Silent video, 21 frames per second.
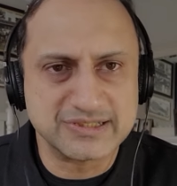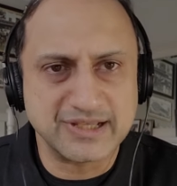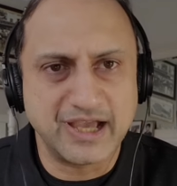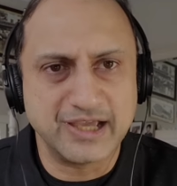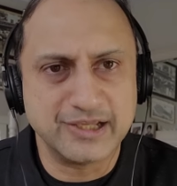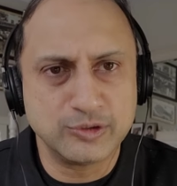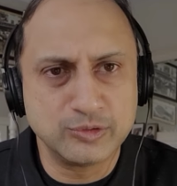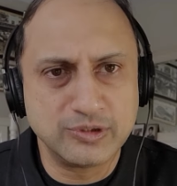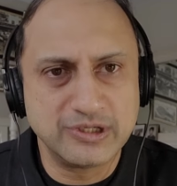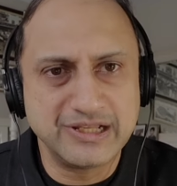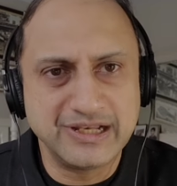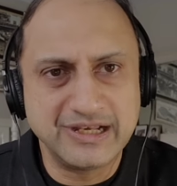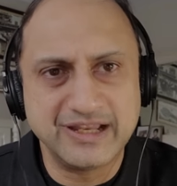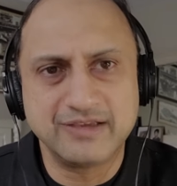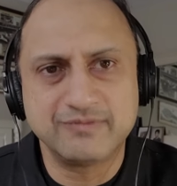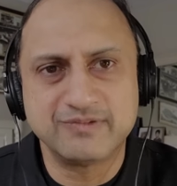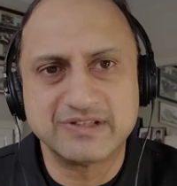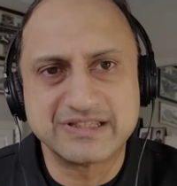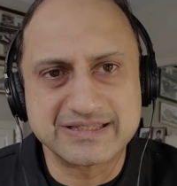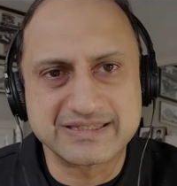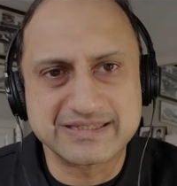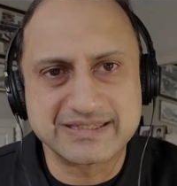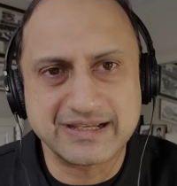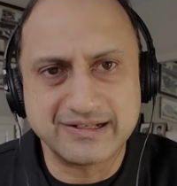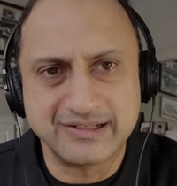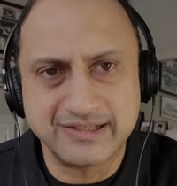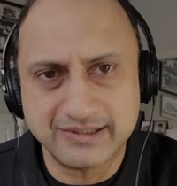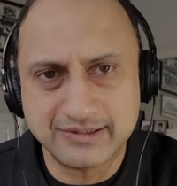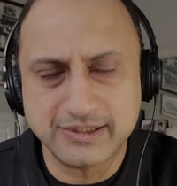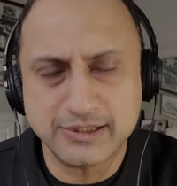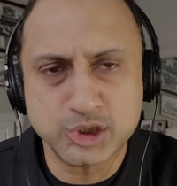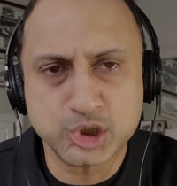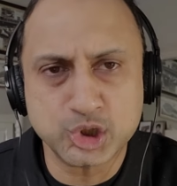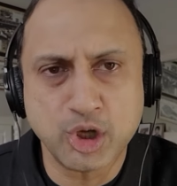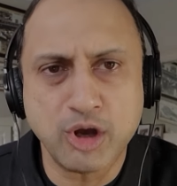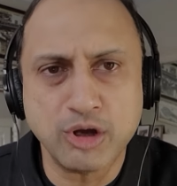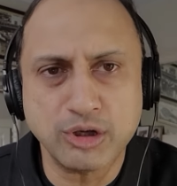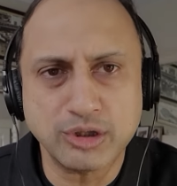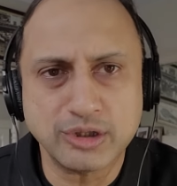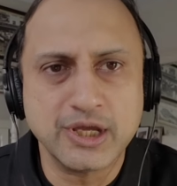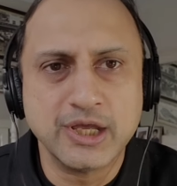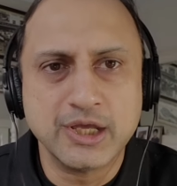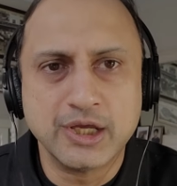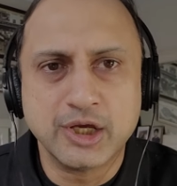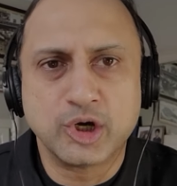are you dealing with a cyclical shock